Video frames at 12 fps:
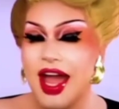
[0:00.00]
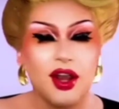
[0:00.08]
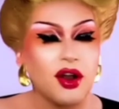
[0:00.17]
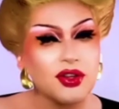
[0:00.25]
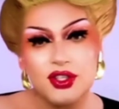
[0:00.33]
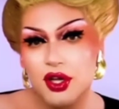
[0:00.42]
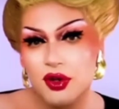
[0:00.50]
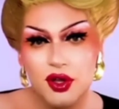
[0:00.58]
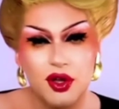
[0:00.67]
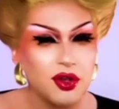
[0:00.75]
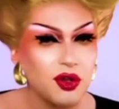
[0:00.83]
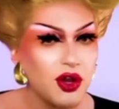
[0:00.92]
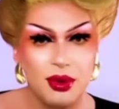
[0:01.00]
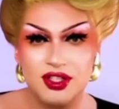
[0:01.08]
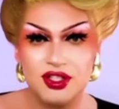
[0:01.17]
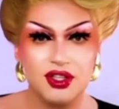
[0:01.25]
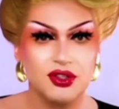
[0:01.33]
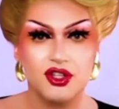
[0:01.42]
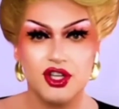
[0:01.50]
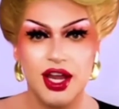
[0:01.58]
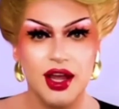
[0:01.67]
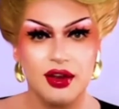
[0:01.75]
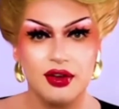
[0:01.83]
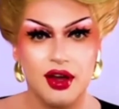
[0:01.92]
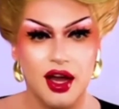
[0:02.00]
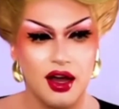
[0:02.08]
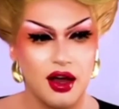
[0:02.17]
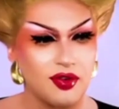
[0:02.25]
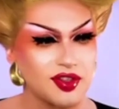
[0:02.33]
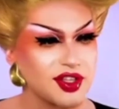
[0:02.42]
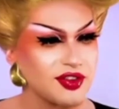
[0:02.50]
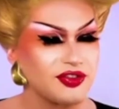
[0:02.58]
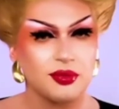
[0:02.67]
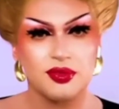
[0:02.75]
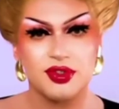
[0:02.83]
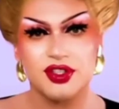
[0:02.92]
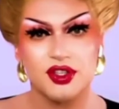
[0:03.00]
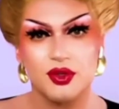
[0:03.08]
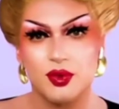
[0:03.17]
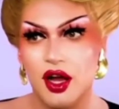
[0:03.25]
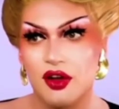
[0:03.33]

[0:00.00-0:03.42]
And also, you know my sister Jan, obviously from season